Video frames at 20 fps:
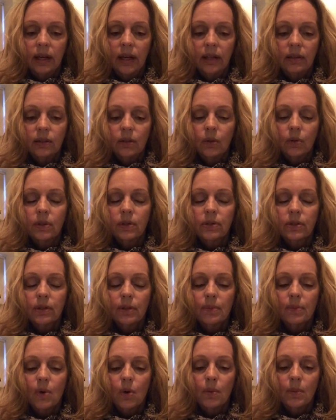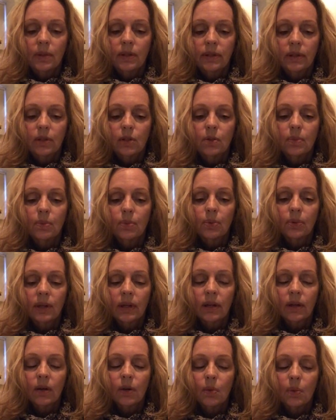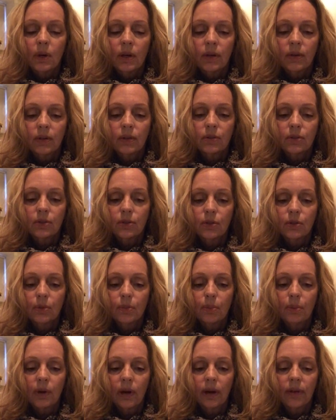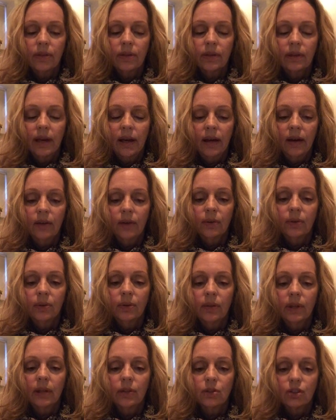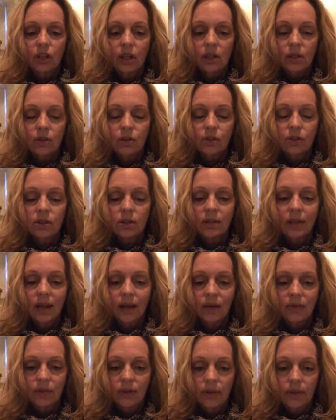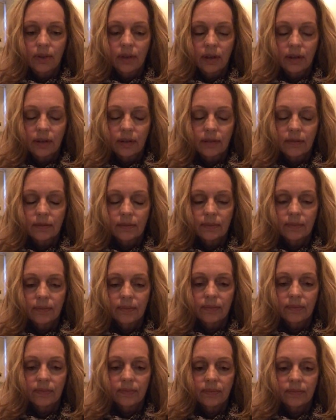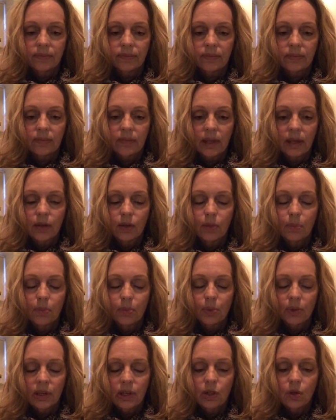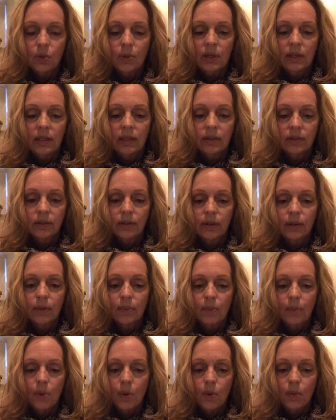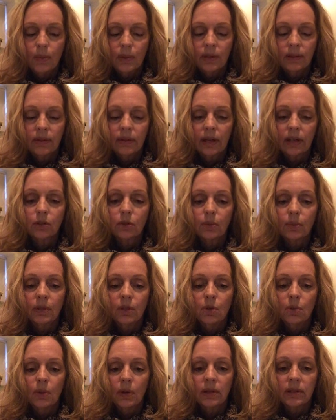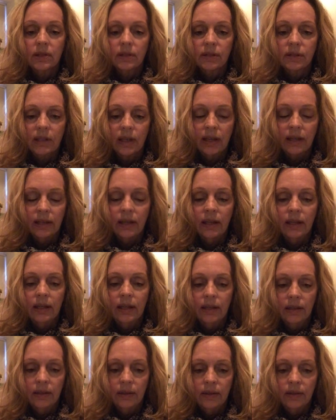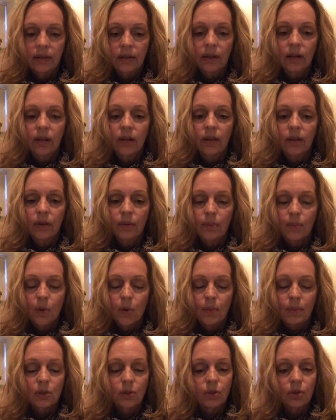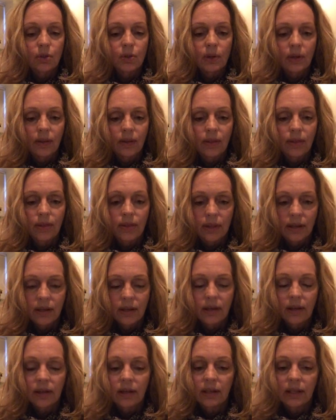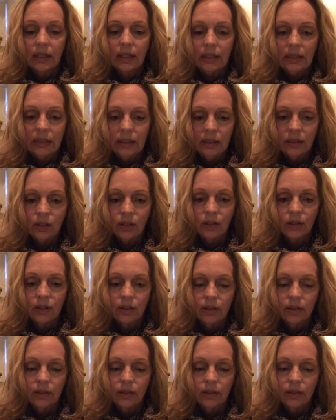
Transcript: And notice the moment that you bring awareness to your breath and how that changes everything. It'll bring you into the moment. That's where you want to stay, in the moment, so you can think clear.